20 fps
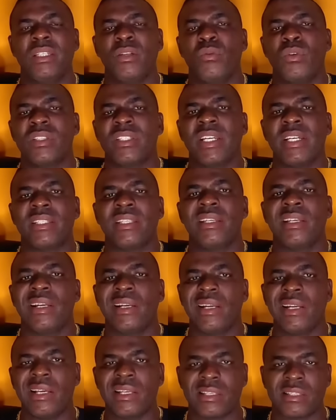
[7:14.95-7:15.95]
he was getting
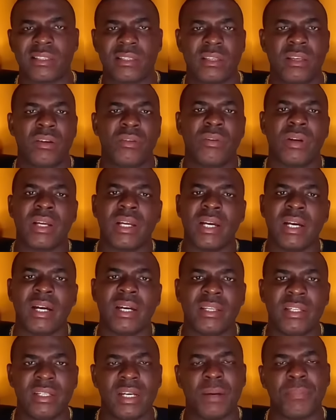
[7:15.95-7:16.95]
less
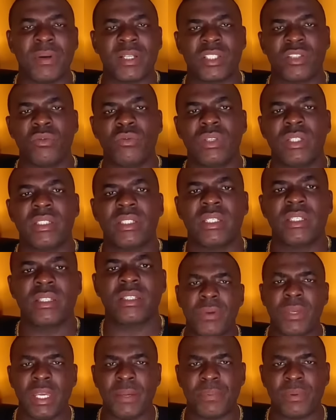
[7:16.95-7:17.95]
recording opportunities.
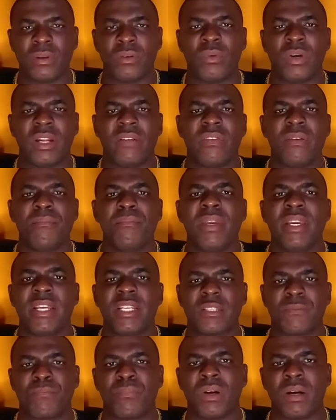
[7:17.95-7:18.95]
People, one of the biggest